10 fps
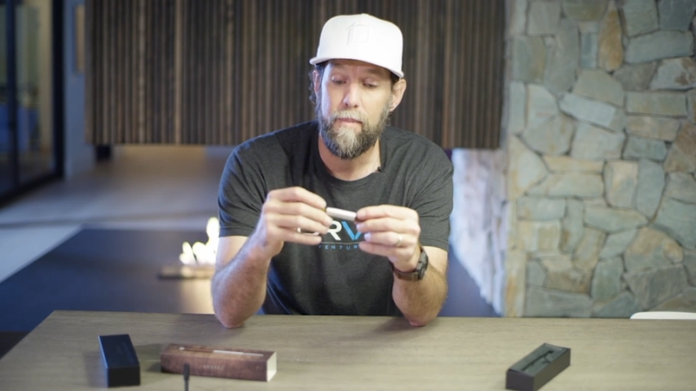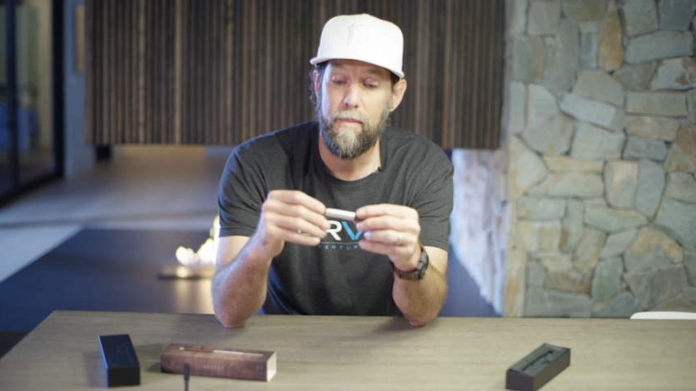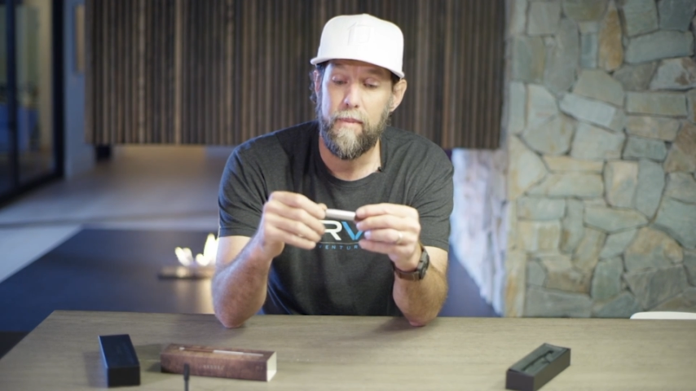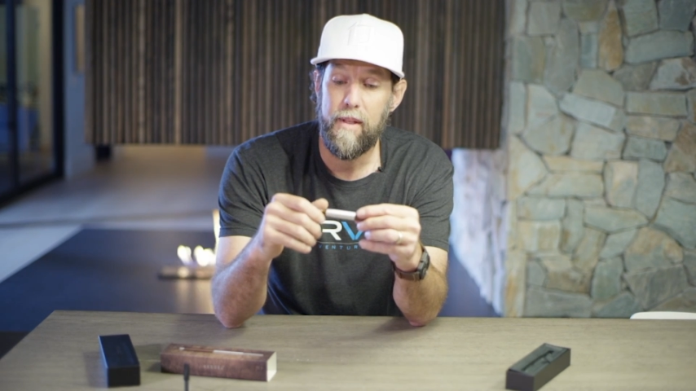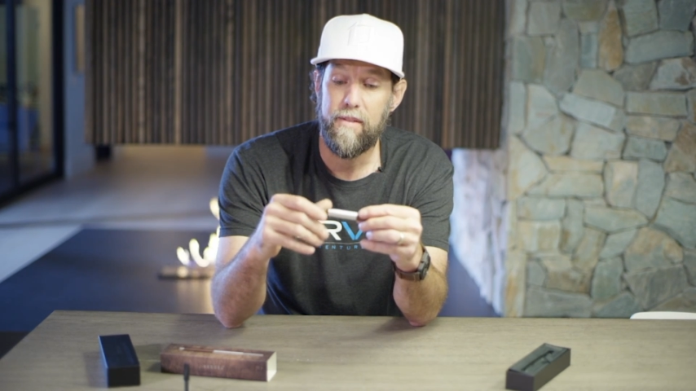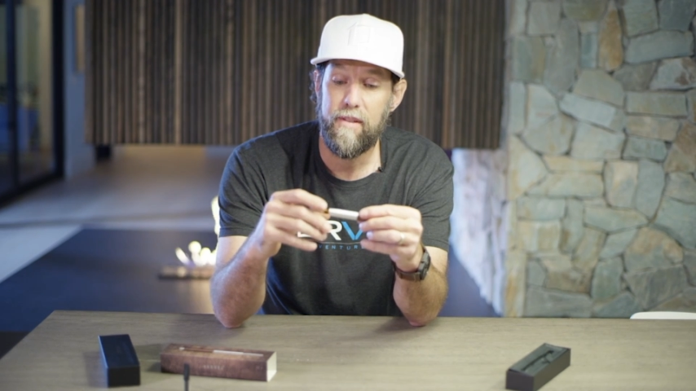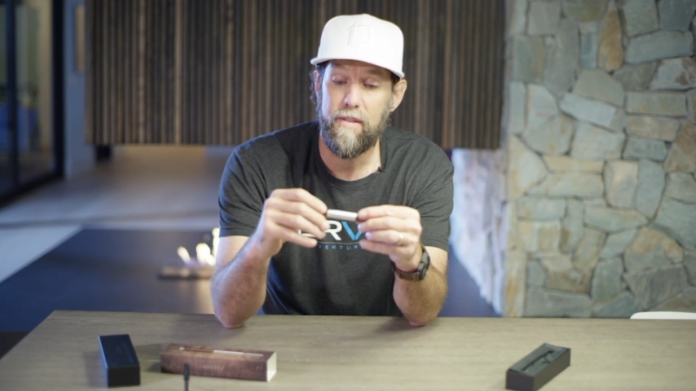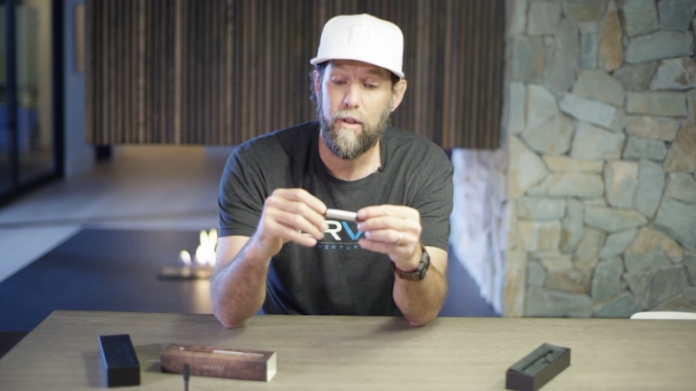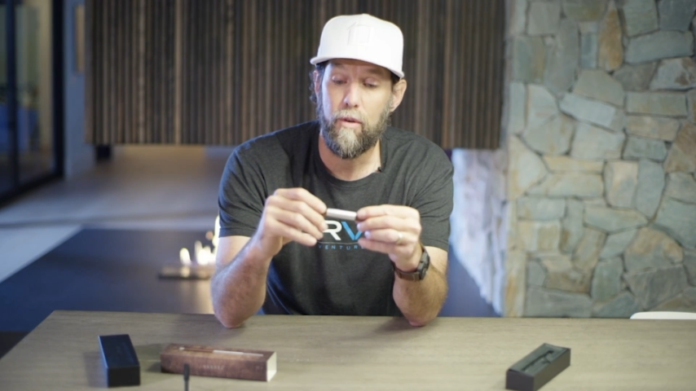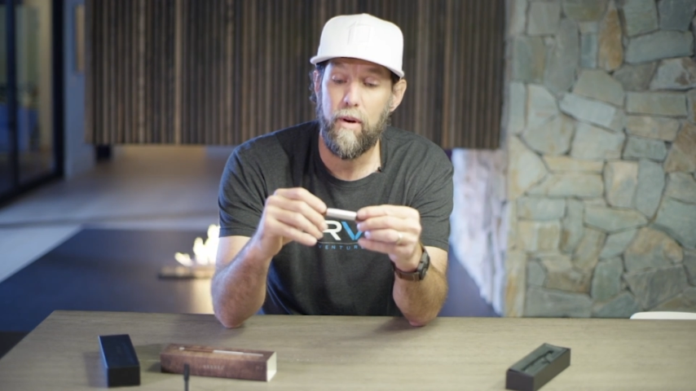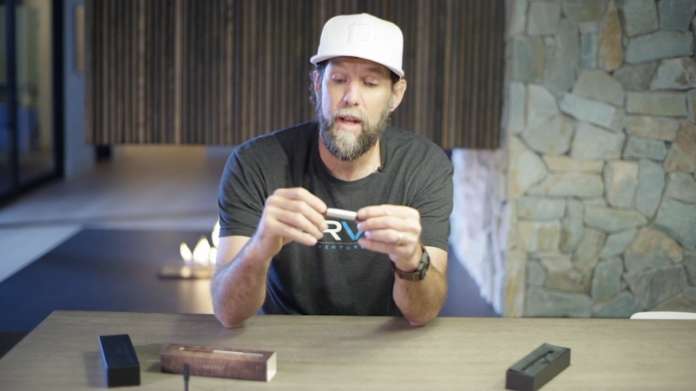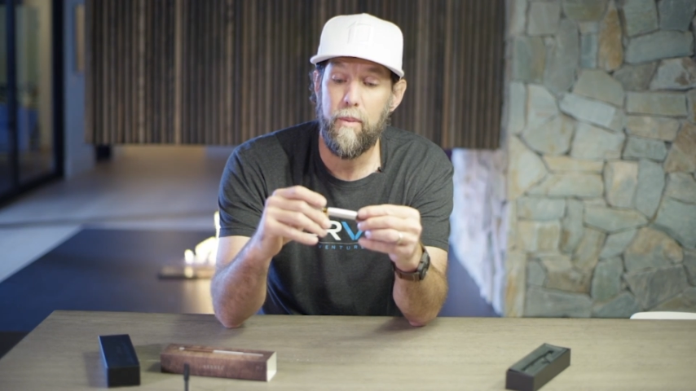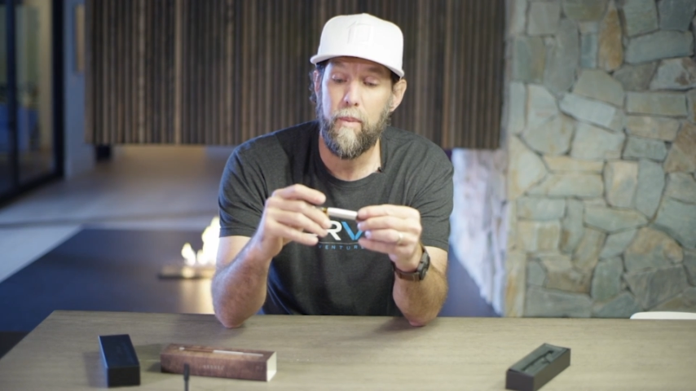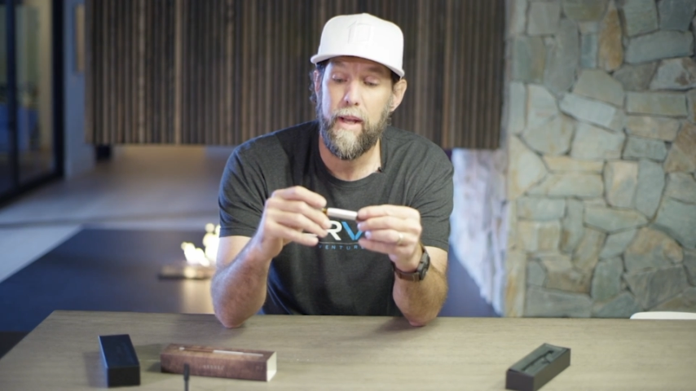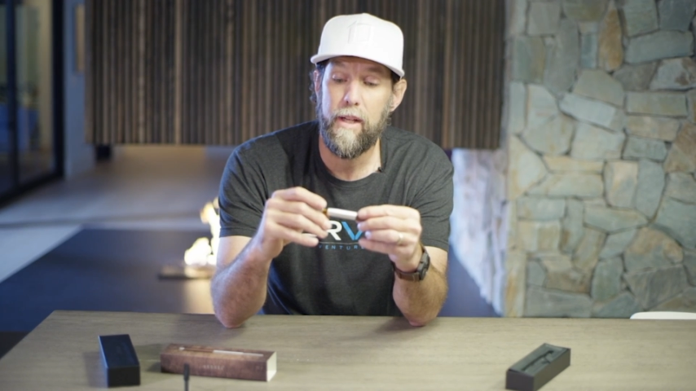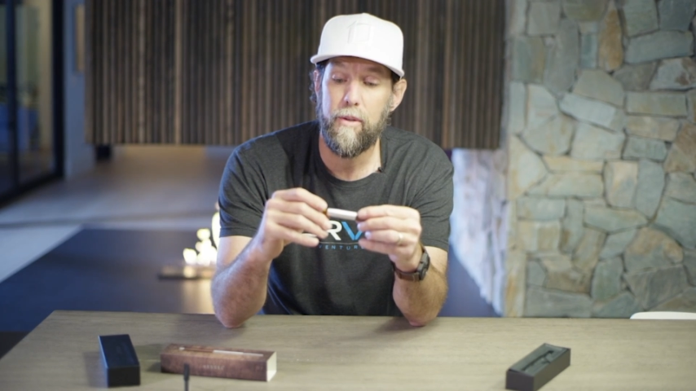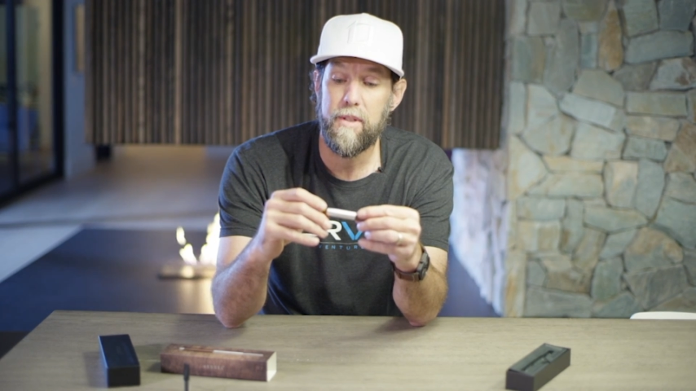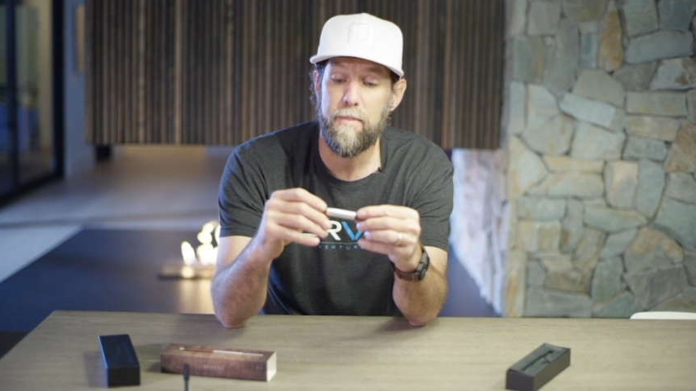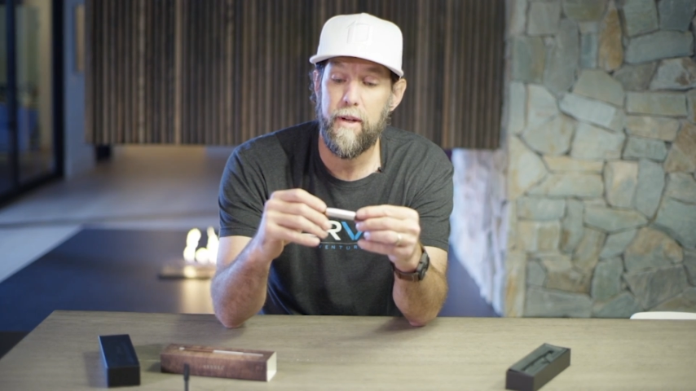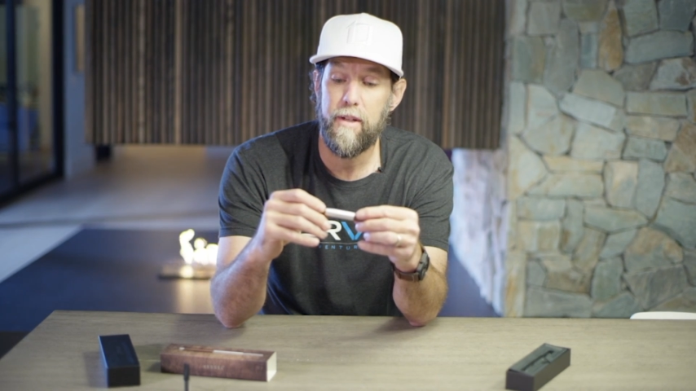This is a great way to
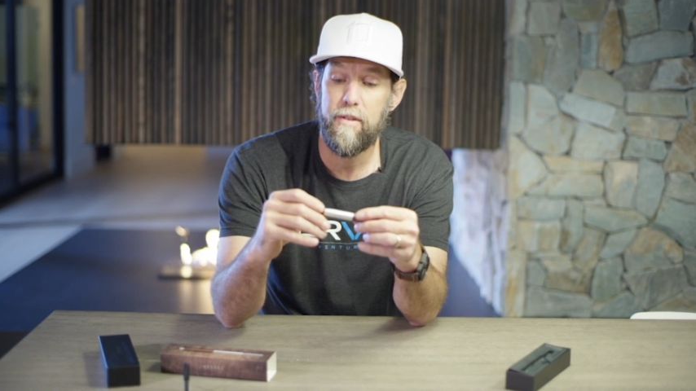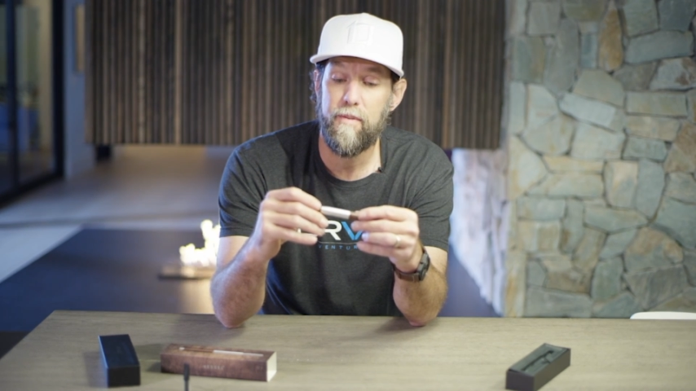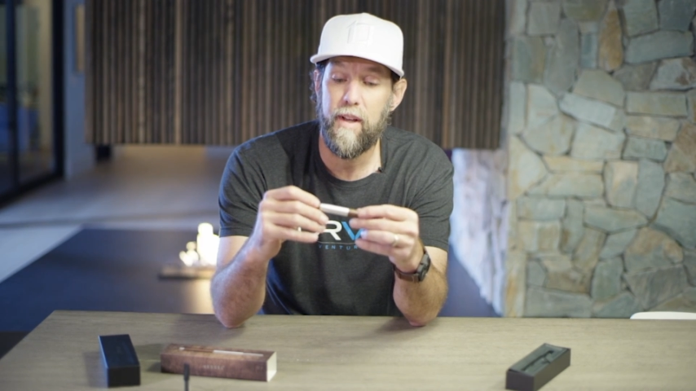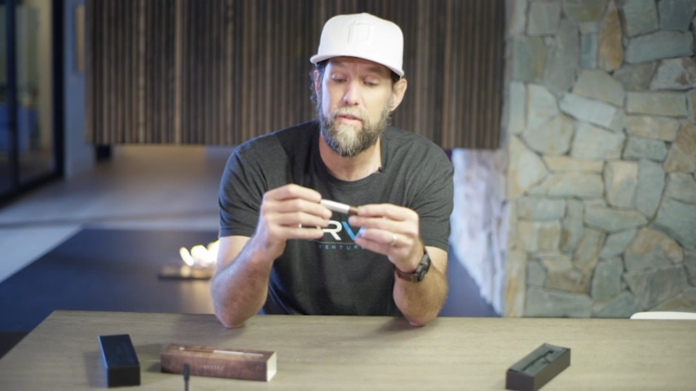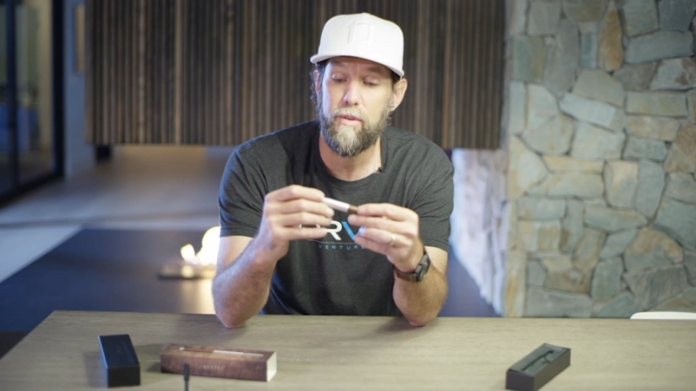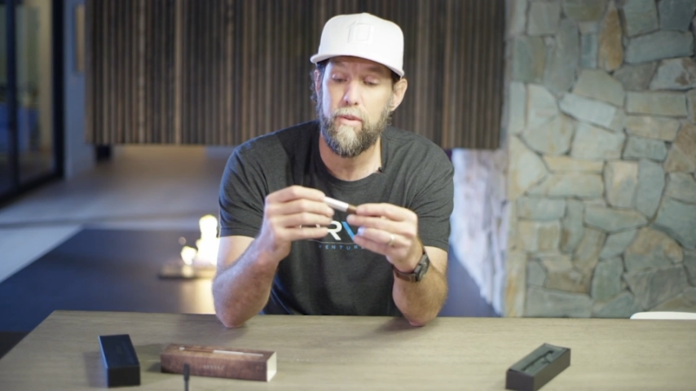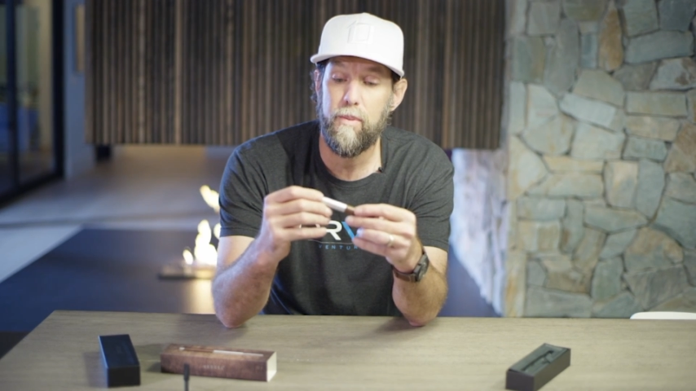experience Vessel